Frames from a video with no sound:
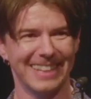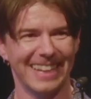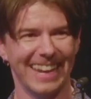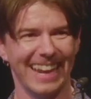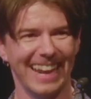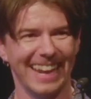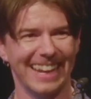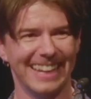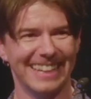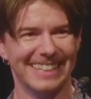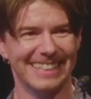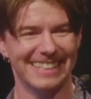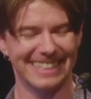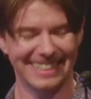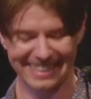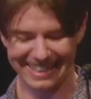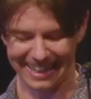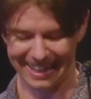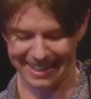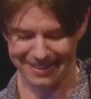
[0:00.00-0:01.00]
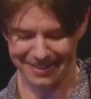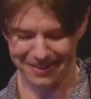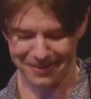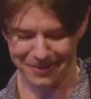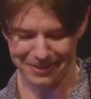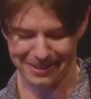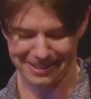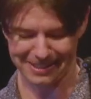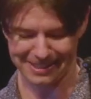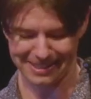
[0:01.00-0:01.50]
And yeah, no,
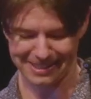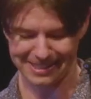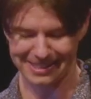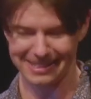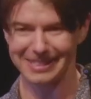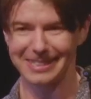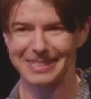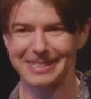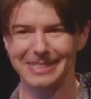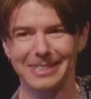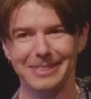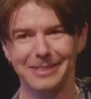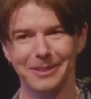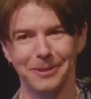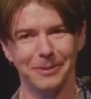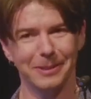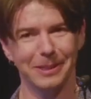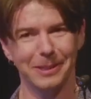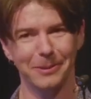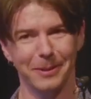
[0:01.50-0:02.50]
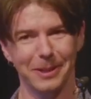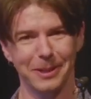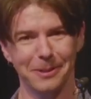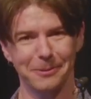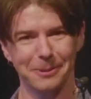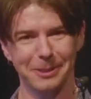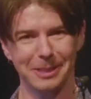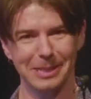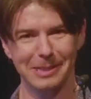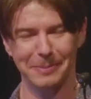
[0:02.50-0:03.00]
just a totally
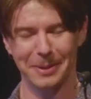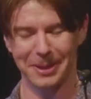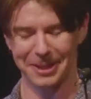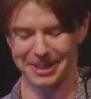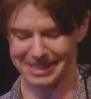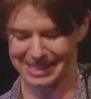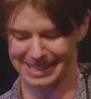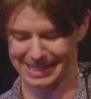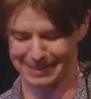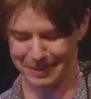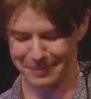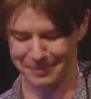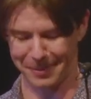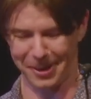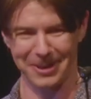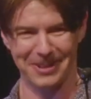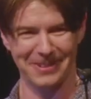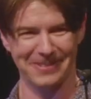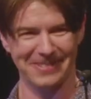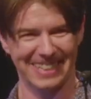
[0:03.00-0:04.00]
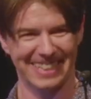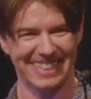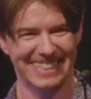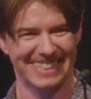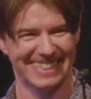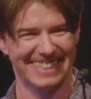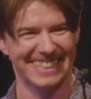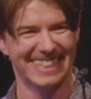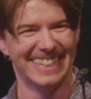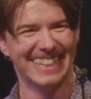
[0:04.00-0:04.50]
wonderful experience to be part of
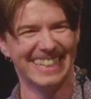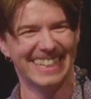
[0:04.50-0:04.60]
this.